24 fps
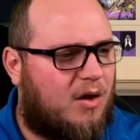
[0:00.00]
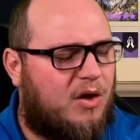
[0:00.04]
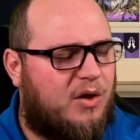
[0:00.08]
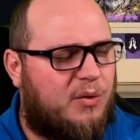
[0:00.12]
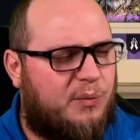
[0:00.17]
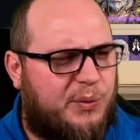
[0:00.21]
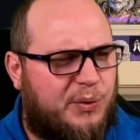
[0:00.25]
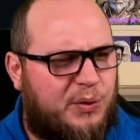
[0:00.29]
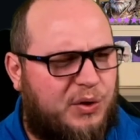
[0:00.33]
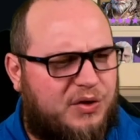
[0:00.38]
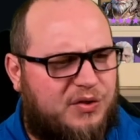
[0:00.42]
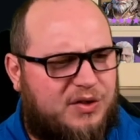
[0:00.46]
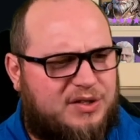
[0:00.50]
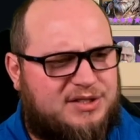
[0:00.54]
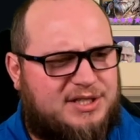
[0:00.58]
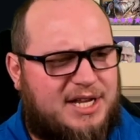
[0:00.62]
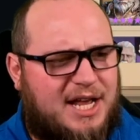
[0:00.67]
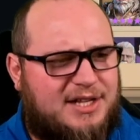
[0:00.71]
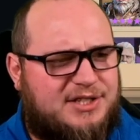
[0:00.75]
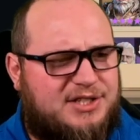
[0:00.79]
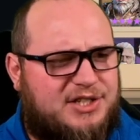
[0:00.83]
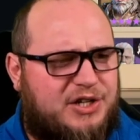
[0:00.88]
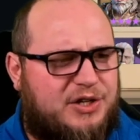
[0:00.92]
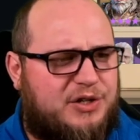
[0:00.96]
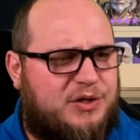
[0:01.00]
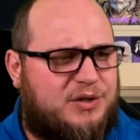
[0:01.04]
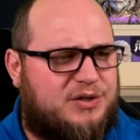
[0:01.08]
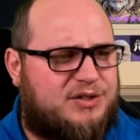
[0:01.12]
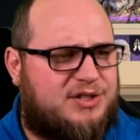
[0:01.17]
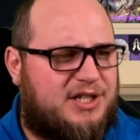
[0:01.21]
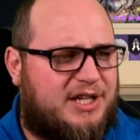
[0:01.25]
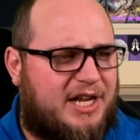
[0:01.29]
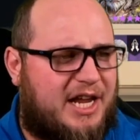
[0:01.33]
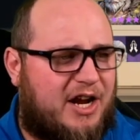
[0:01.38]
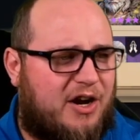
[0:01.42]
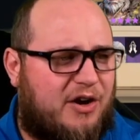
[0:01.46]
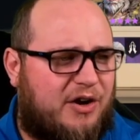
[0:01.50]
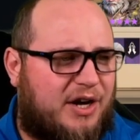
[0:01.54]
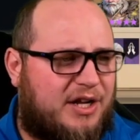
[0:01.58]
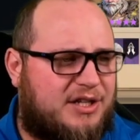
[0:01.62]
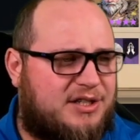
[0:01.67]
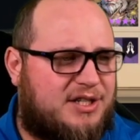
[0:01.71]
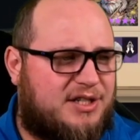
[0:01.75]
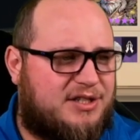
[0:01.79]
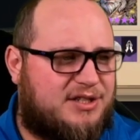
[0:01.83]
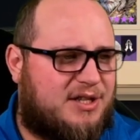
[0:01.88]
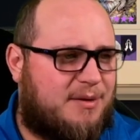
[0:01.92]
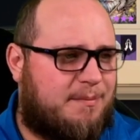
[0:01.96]
If we look at the stats here, you can see
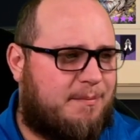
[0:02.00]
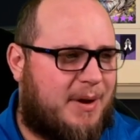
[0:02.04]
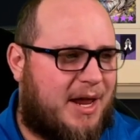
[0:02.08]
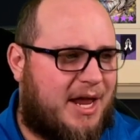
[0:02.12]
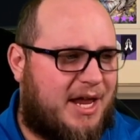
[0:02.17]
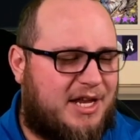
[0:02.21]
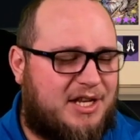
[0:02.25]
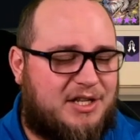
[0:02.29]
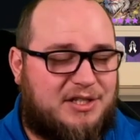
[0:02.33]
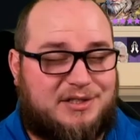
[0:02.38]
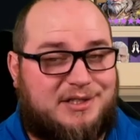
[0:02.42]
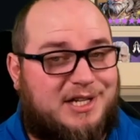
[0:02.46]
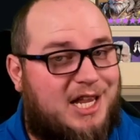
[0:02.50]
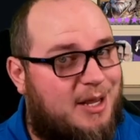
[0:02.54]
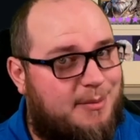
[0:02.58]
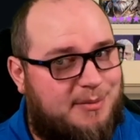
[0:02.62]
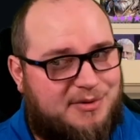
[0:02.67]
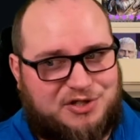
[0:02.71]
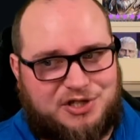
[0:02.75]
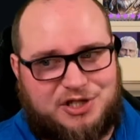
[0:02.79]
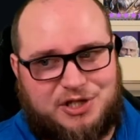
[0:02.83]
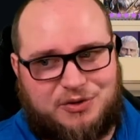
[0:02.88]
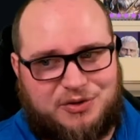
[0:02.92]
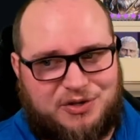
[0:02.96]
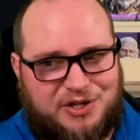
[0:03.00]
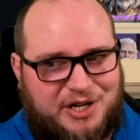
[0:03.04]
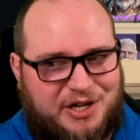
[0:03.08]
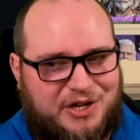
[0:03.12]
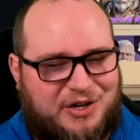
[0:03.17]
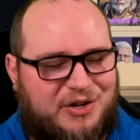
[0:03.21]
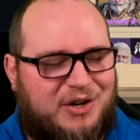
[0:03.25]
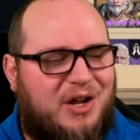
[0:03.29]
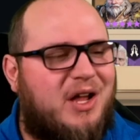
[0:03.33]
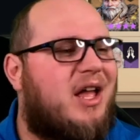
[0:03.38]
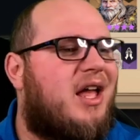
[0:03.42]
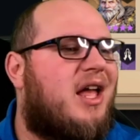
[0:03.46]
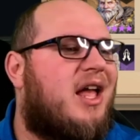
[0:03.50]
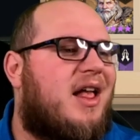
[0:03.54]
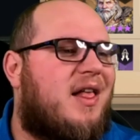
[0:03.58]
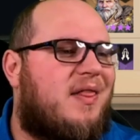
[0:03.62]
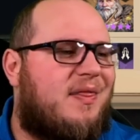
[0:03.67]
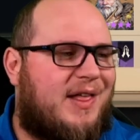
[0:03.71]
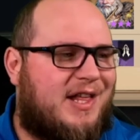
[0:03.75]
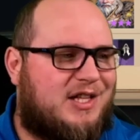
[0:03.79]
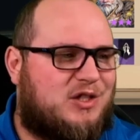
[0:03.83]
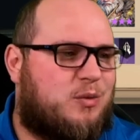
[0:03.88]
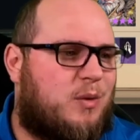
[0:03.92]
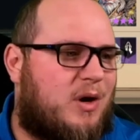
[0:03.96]
arrogance is the main damage dealer here.
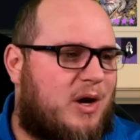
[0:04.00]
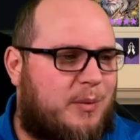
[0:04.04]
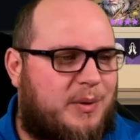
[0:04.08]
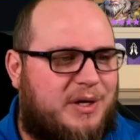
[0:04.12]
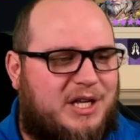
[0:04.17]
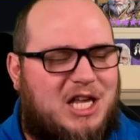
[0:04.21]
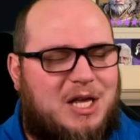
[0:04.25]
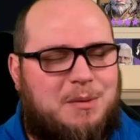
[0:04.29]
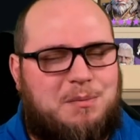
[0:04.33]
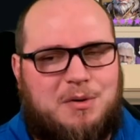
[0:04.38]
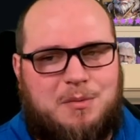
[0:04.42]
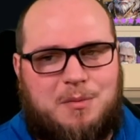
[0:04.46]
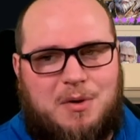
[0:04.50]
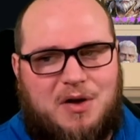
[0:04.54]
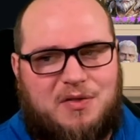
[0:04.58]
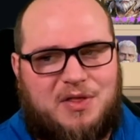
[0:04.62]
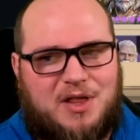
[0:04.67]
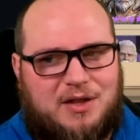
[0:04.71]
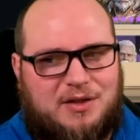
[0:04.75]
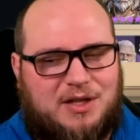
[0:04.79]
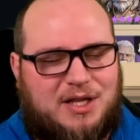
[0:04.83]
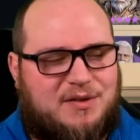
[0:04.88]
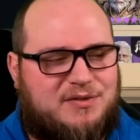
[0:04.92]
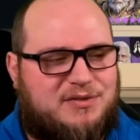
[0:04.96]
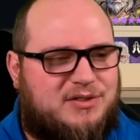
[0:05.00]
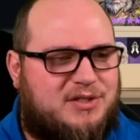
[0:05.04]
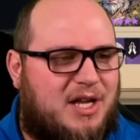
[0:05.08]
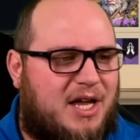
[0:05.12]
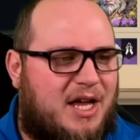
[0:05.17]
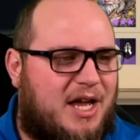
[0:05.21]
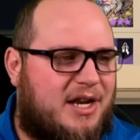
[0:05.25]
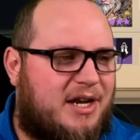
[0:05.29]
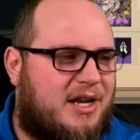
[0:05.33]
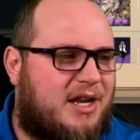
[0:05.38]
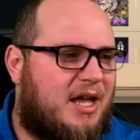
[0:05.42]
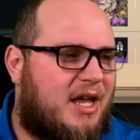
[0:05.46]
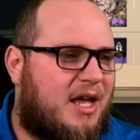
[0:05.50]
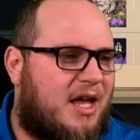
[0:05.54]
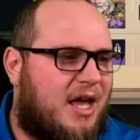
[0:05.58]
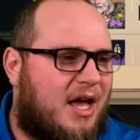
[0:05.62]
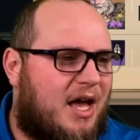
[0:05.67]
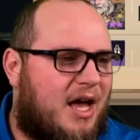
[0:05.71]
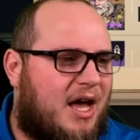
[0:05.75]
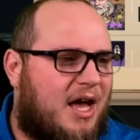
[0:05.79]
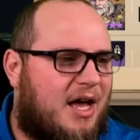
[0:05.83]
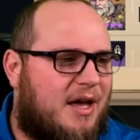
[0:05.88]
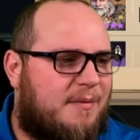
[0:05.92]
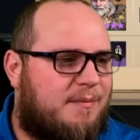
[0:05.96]
That's why we keep him on that left side.
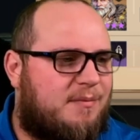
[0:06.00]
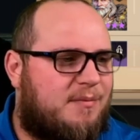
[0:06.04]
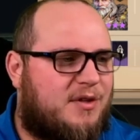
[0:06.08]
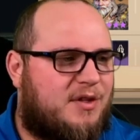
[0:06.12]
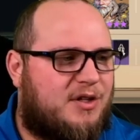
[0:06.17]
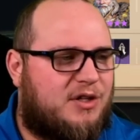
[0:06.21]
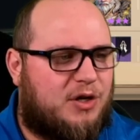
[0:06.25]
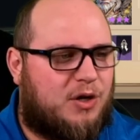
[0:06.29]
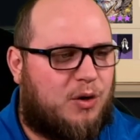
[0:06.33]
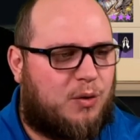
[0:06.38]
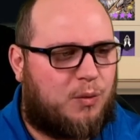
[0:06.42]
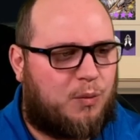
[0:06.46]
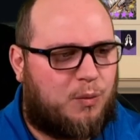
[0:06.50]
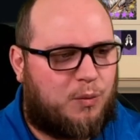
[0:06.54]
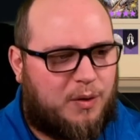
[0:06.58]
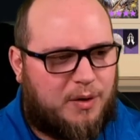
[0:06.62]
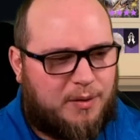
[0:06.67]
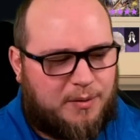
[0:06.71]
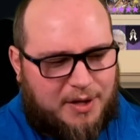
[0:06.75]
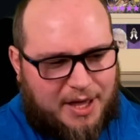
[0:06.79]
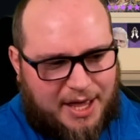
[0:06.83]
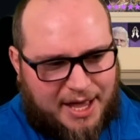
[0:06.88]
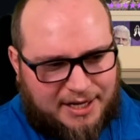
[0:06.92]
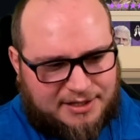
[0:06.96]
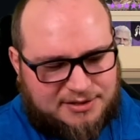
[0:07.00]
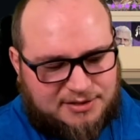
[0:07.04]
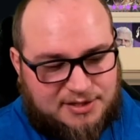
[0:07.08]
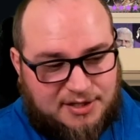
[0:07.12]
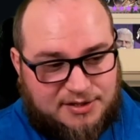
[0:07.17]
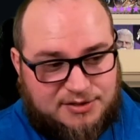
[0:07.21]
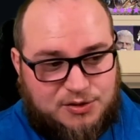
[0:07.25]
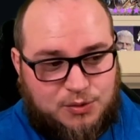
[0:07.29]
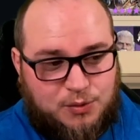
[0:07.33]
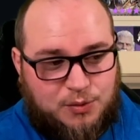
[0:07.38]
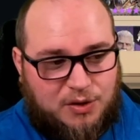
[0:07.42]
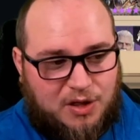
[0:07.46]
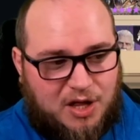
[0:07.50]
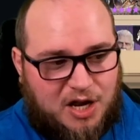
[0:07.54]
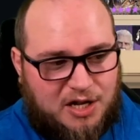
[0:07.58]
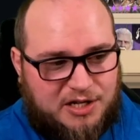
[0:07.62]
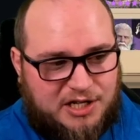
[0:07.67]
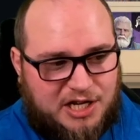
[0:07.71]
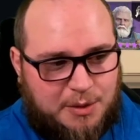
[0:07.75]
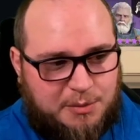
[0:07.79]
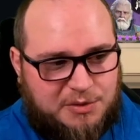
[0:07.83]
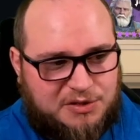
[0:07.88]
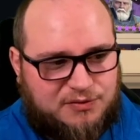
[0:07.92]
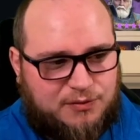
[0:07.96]
You know, Hex does do a lot of
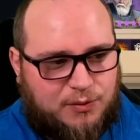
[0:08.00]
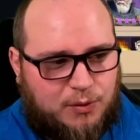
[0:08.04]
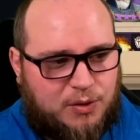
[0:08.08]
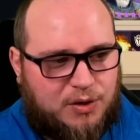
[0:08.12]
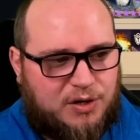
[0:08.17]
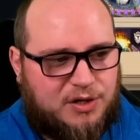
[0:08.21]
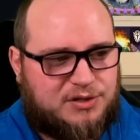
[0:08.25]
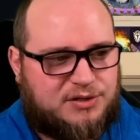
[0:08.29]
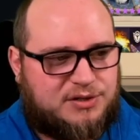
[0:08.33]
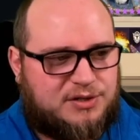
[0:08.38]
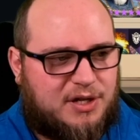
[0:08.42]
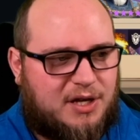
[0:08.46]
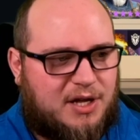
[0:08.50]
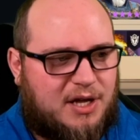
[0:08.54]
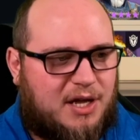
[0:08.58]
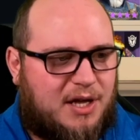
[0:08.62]
damage for us.